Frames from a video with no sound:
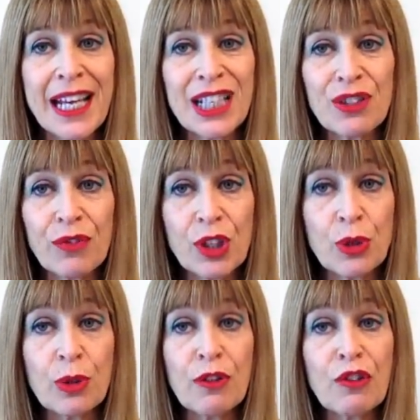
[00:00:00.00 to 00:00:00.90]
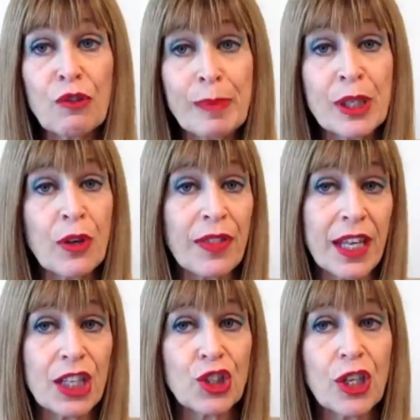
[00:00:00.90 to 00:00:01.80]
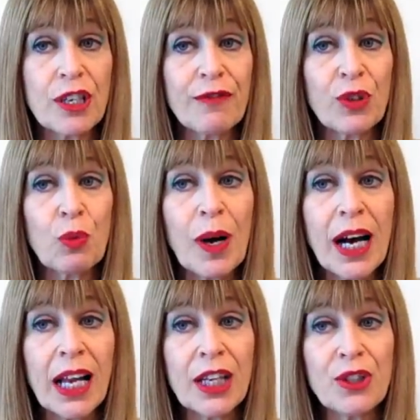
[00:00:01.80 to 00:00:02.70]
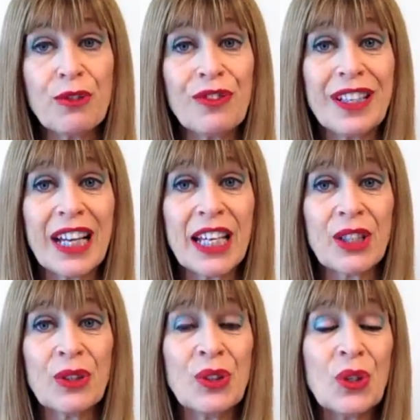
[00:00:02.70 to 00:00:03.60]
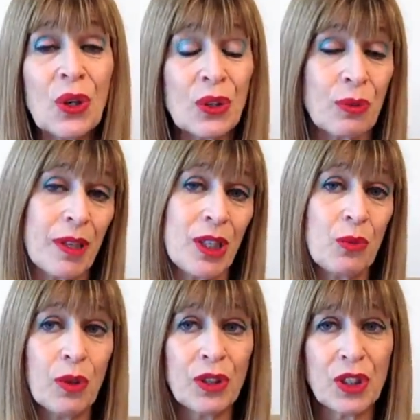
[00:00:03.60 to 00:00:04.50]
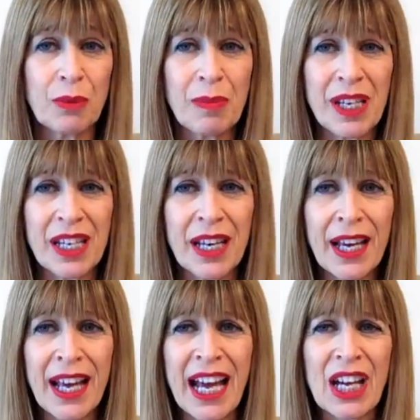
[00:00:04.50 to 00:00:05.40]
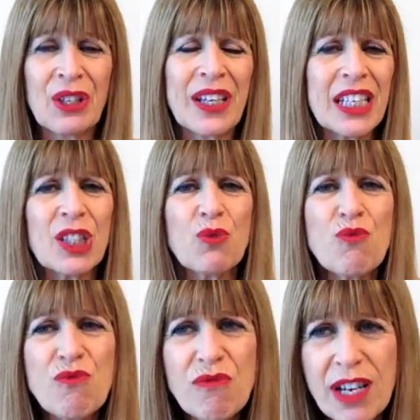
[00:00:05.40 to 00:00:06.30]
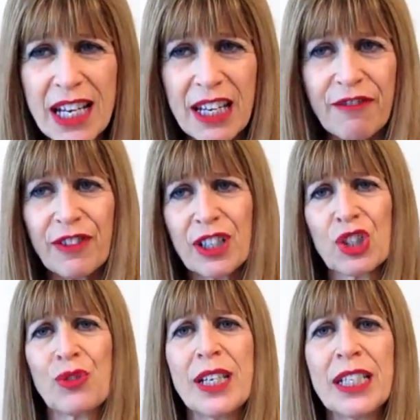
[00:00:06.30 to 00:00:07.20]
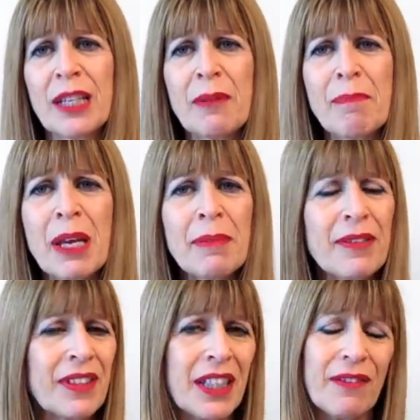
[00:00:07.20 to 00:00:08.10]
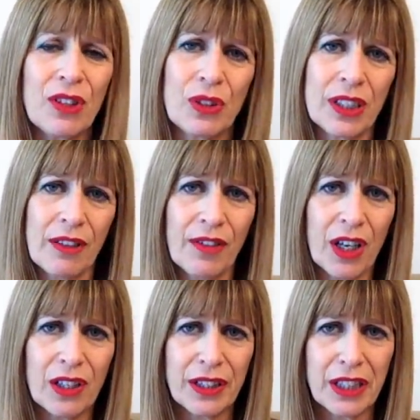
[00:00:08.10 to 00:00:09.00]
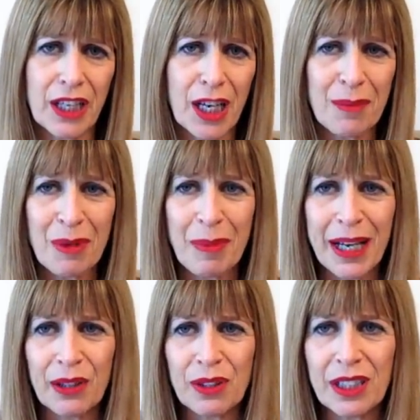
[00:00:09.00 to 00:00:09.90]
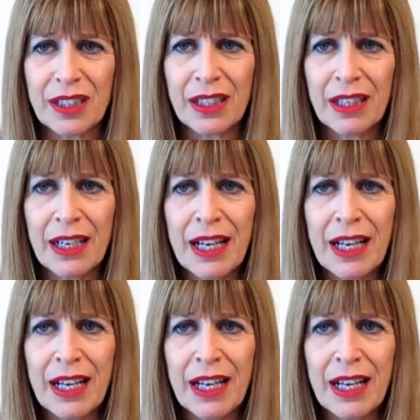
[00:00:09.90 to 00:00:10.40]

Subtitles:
It's for you if you've been on that journey for a while and you feel like you're not where you want to be and you're getting really frustrated and maybe even giving yourself a hard time about it.